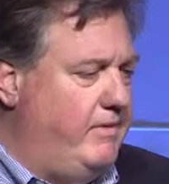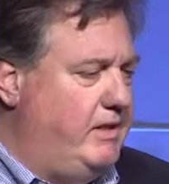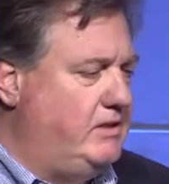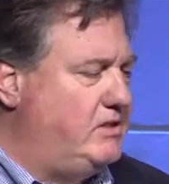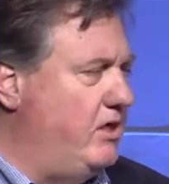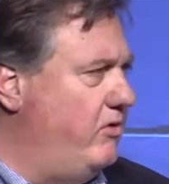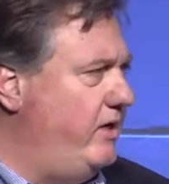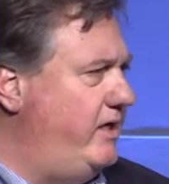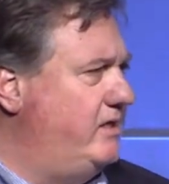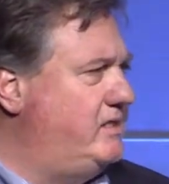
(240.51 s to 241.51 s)
So
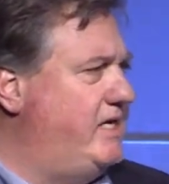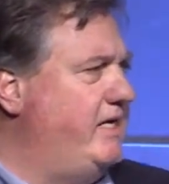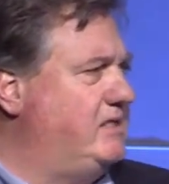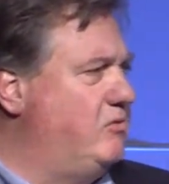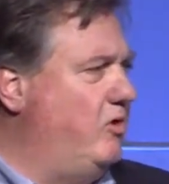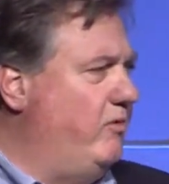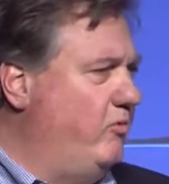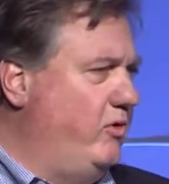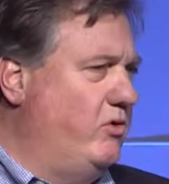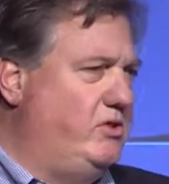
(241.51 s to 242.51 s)
in a sense, what
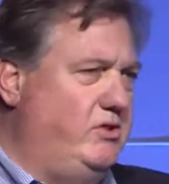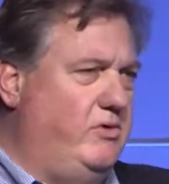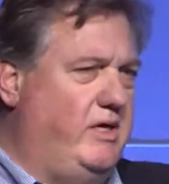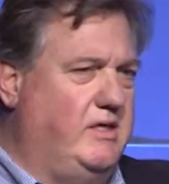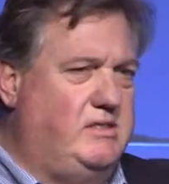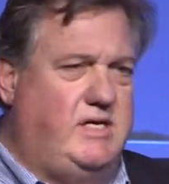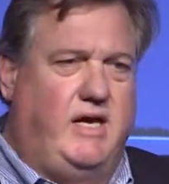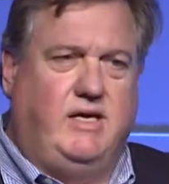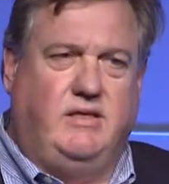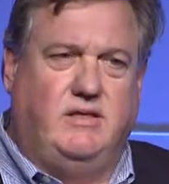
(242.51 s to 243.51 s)
we were doing is
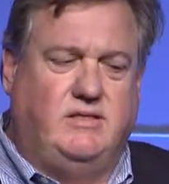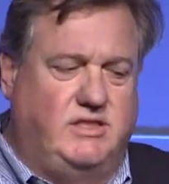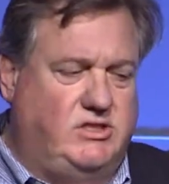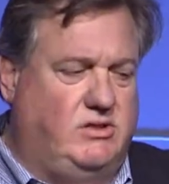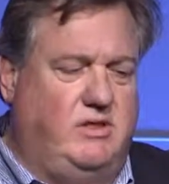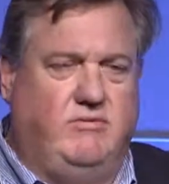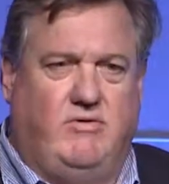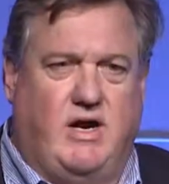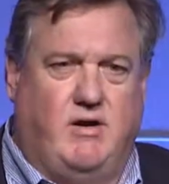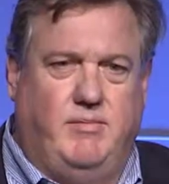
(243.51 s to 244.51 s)
taking the digital
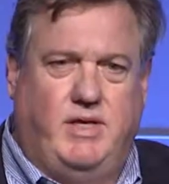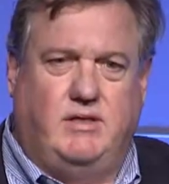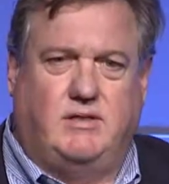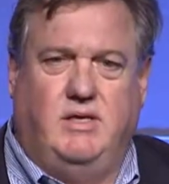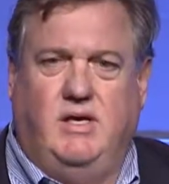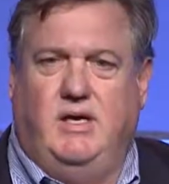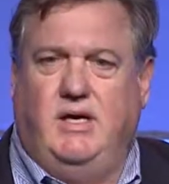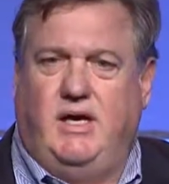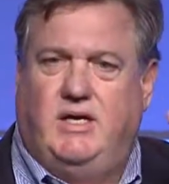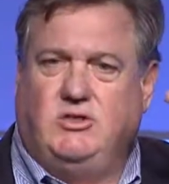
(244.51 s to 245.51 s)
environment
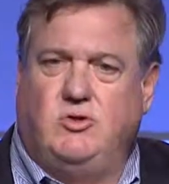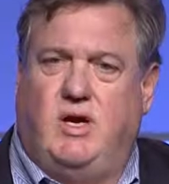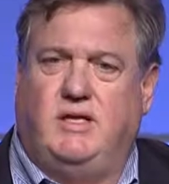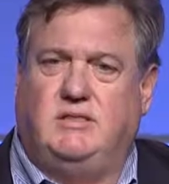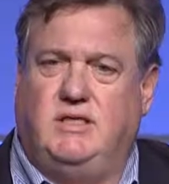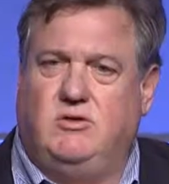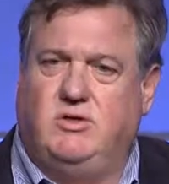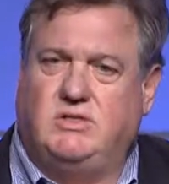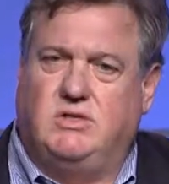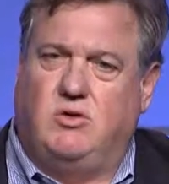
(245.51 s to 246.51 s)
and trying to
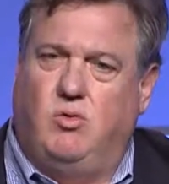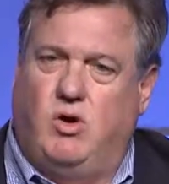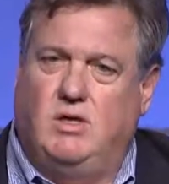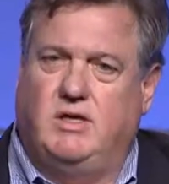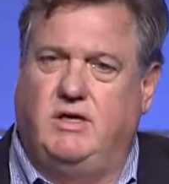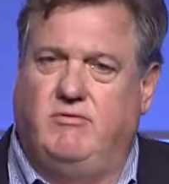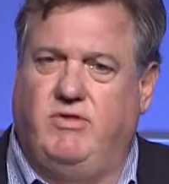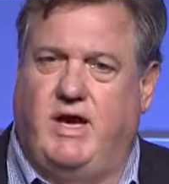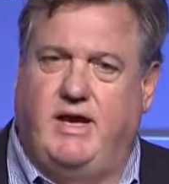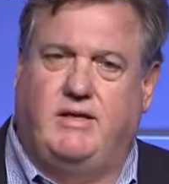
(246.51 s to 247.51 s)
increase the quality of
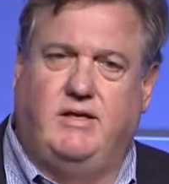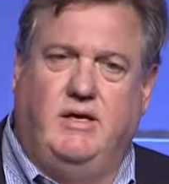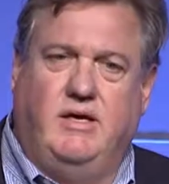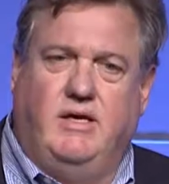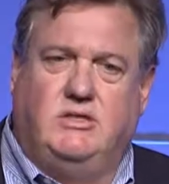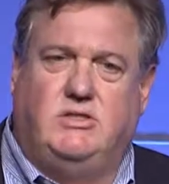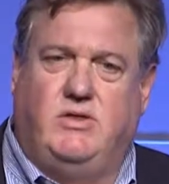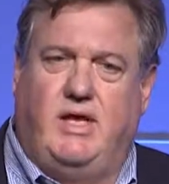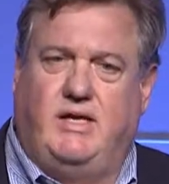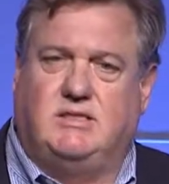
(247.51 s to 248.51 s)
that so
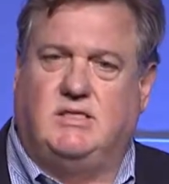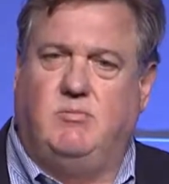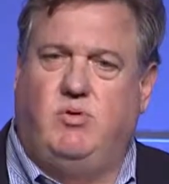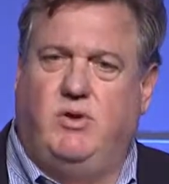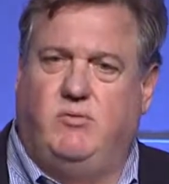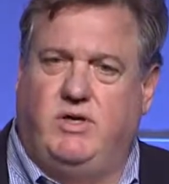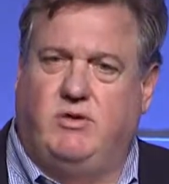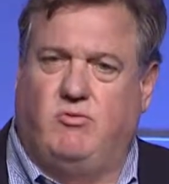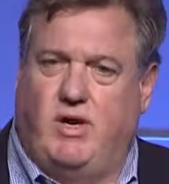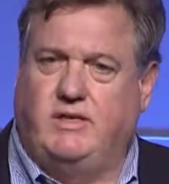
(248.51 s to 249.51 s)
that at some point we could
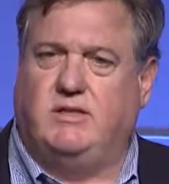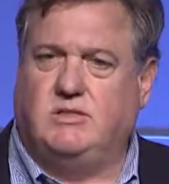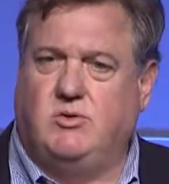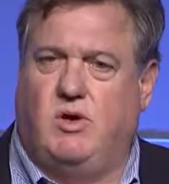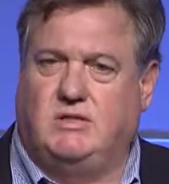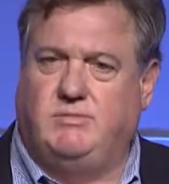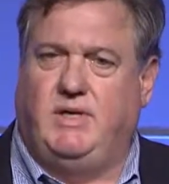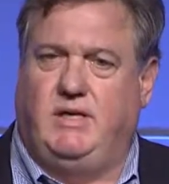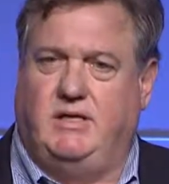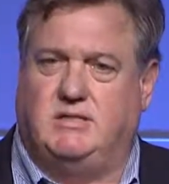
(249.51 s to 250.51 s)
write this
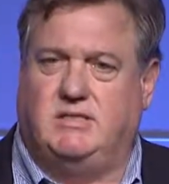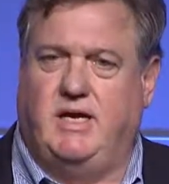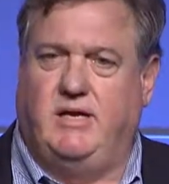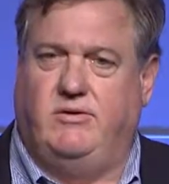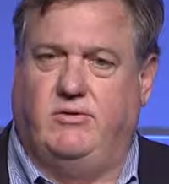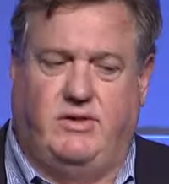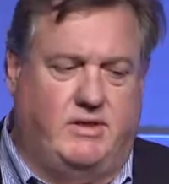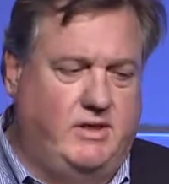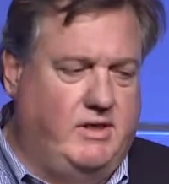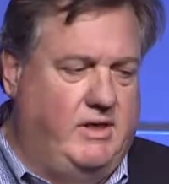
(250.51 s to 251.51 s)
cross-media standard.
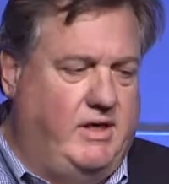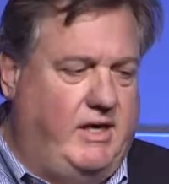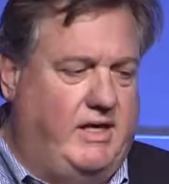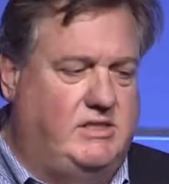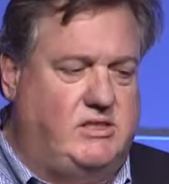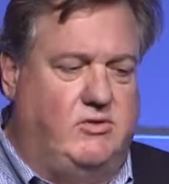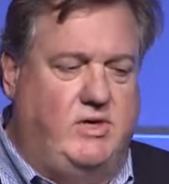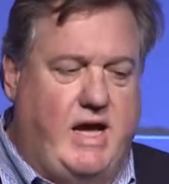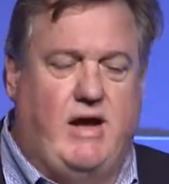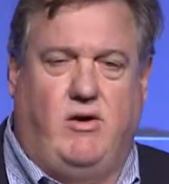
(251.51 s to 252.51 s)
And so
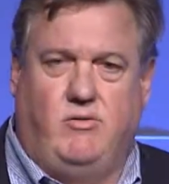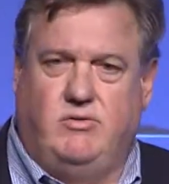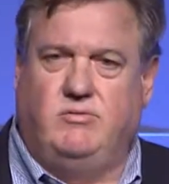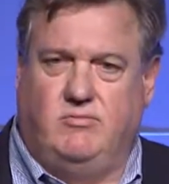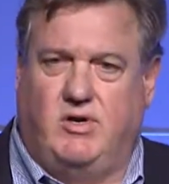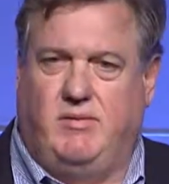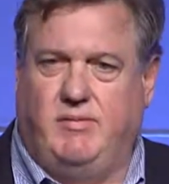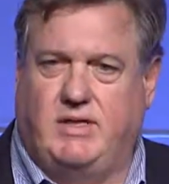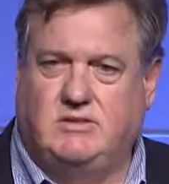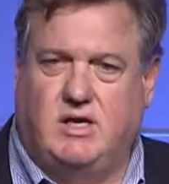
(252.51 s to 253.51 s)
now, what I'm
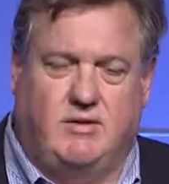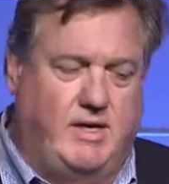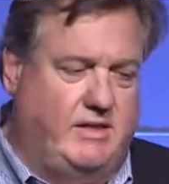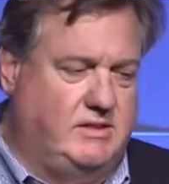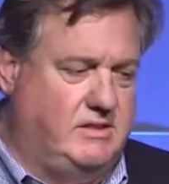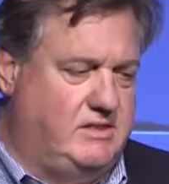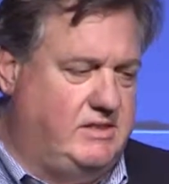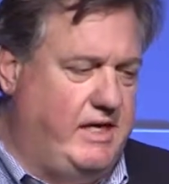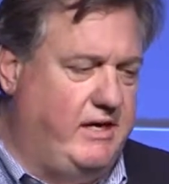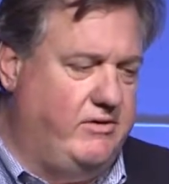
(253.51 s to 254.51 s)
about to talk about is the
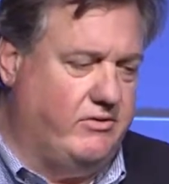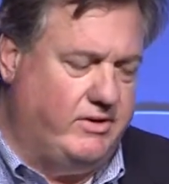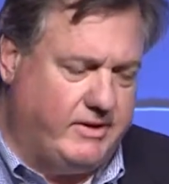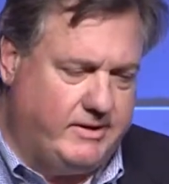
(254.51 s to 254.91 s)
standard.